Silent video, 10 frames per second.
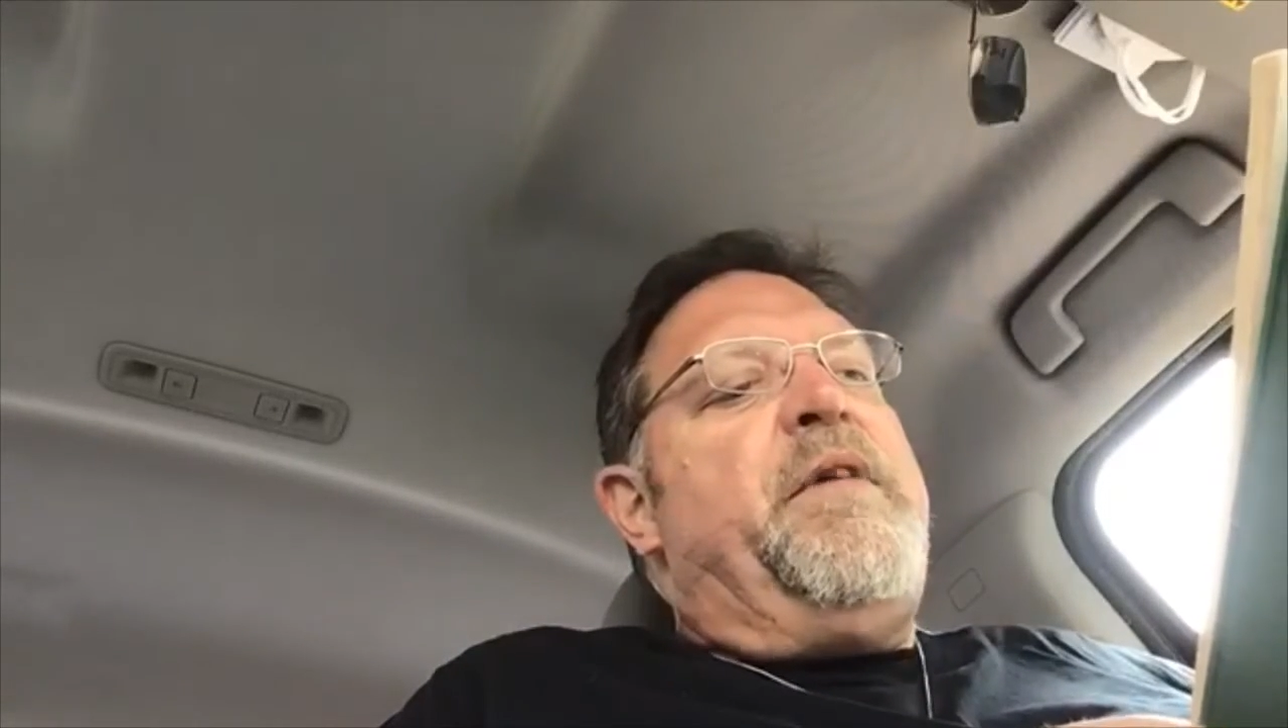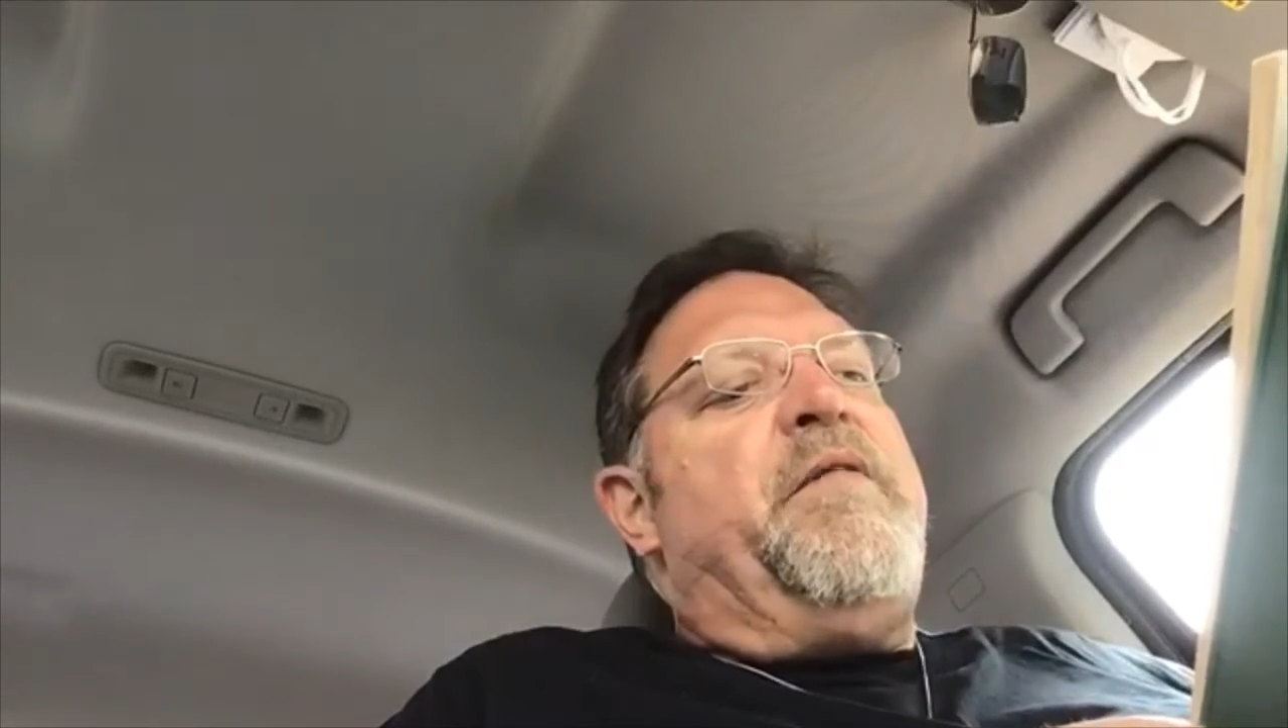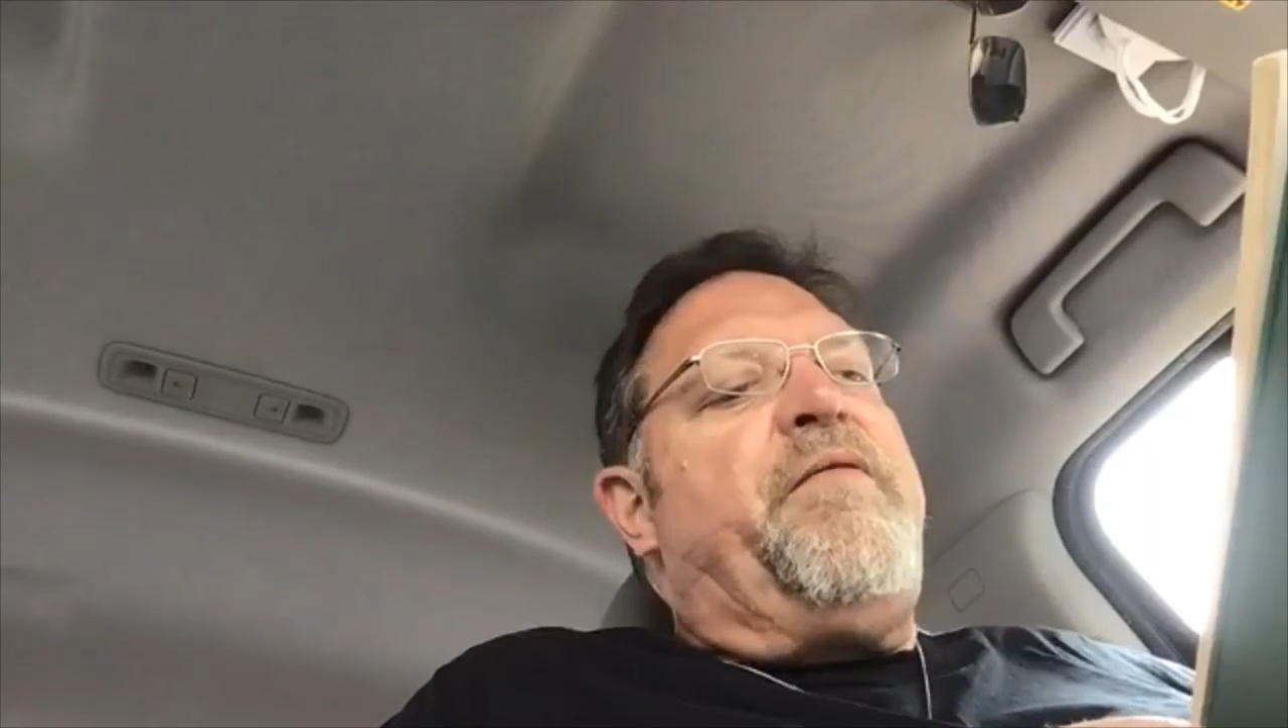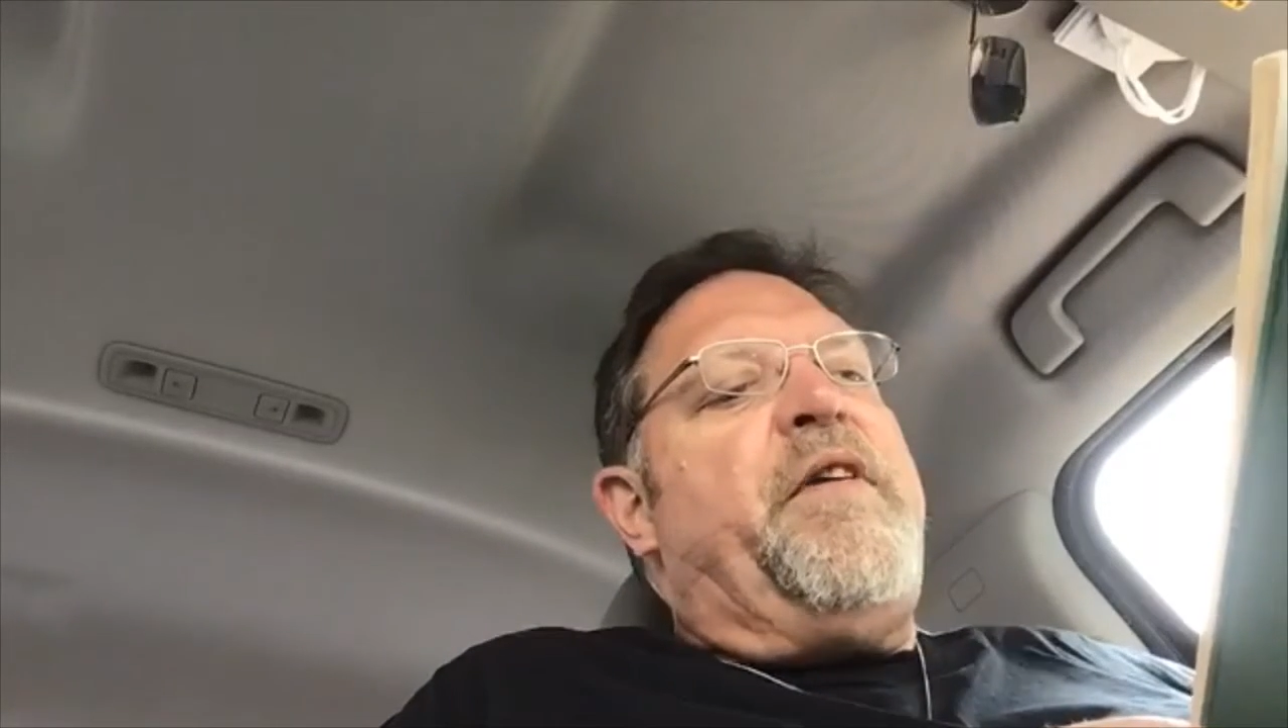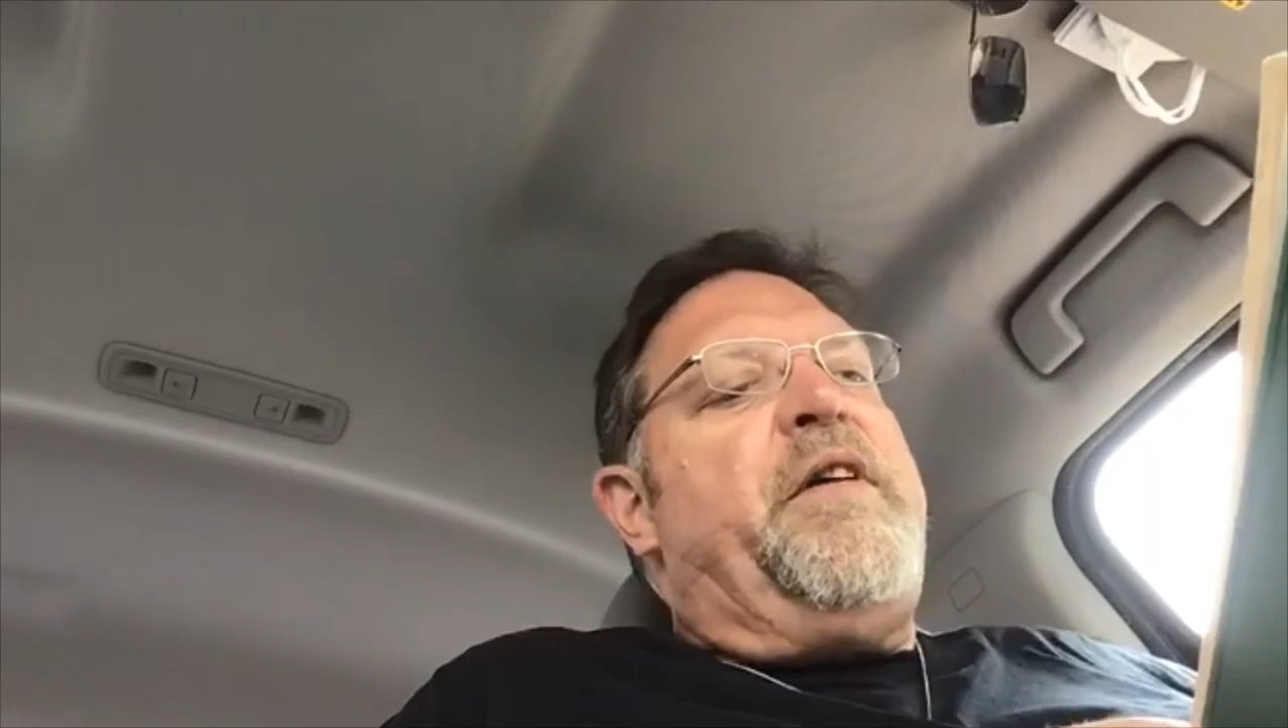be
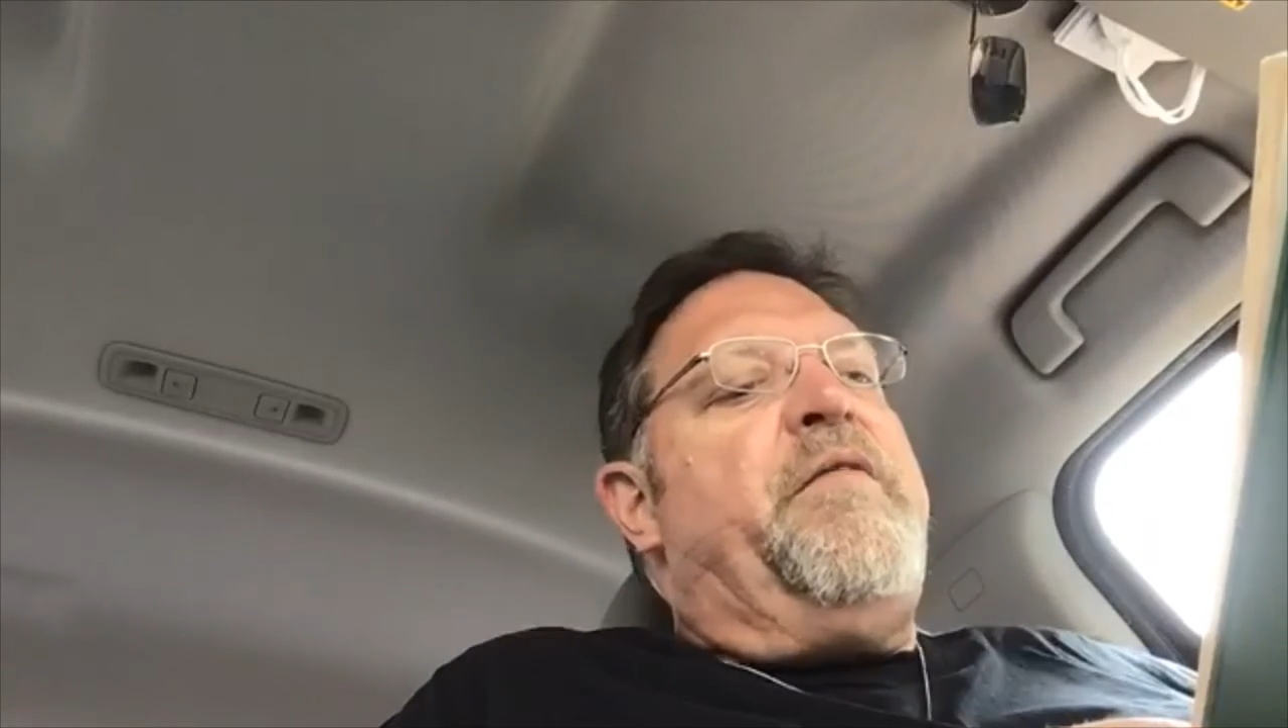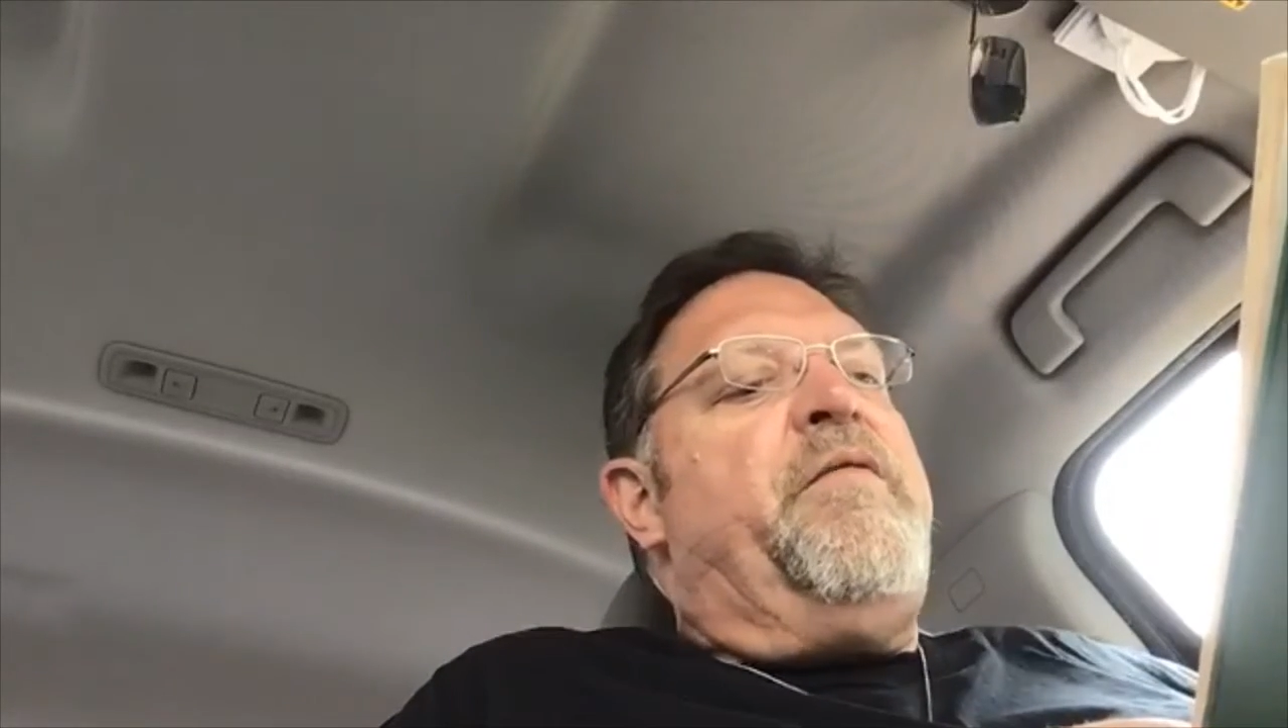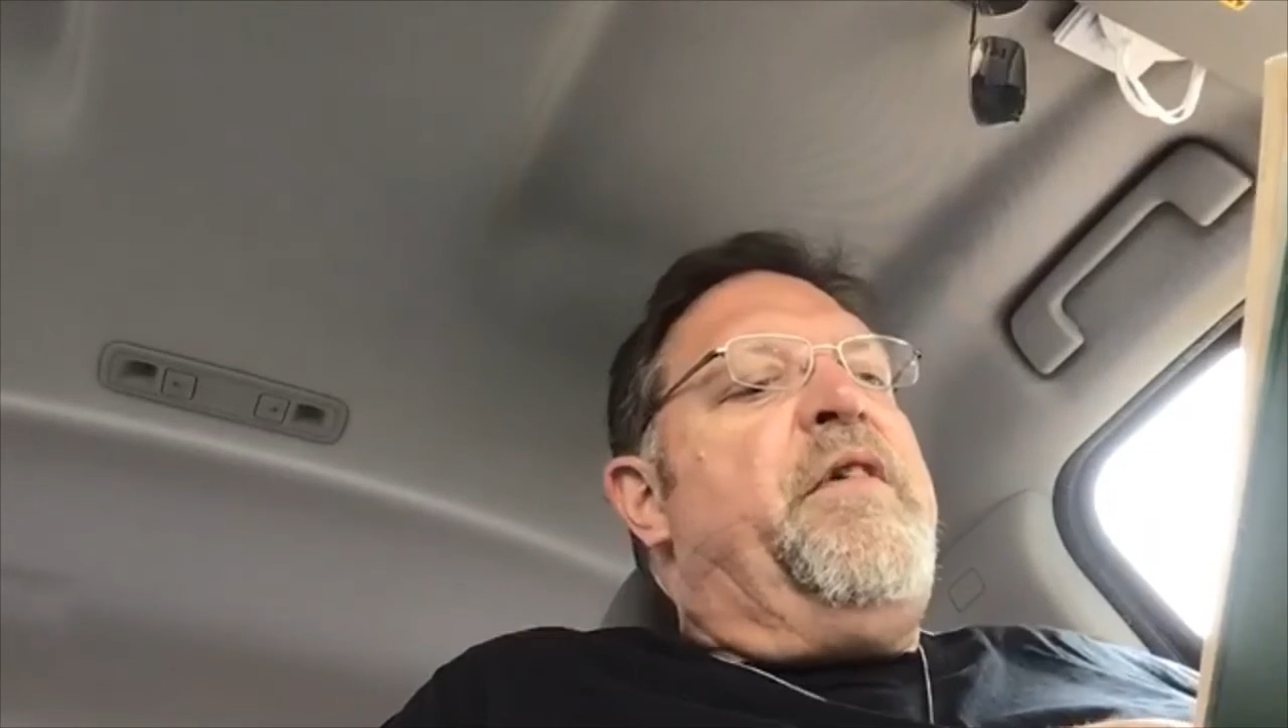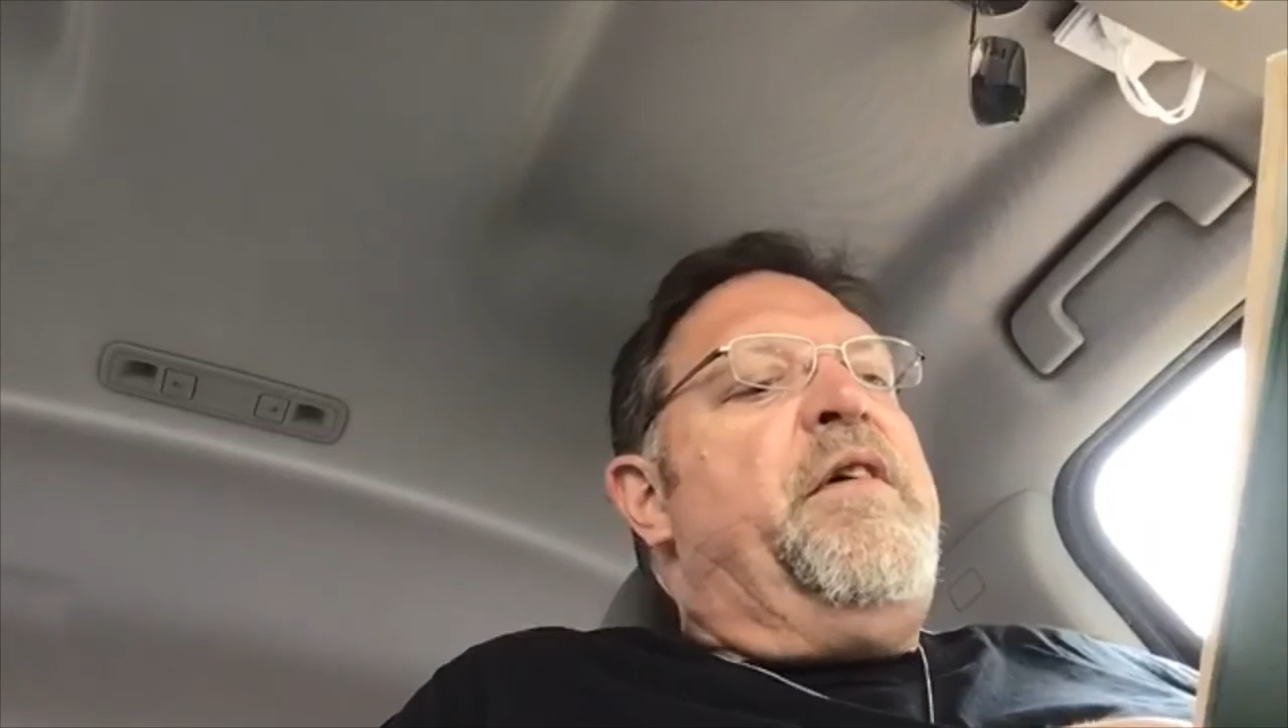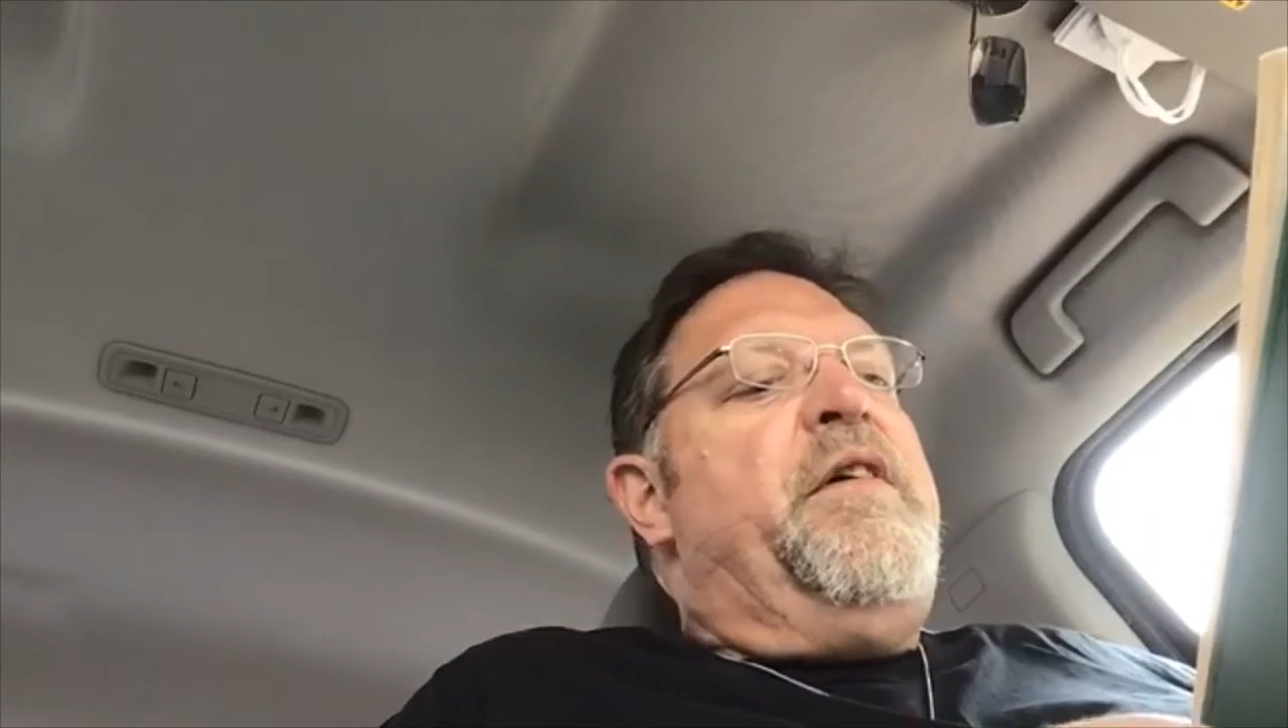afraid of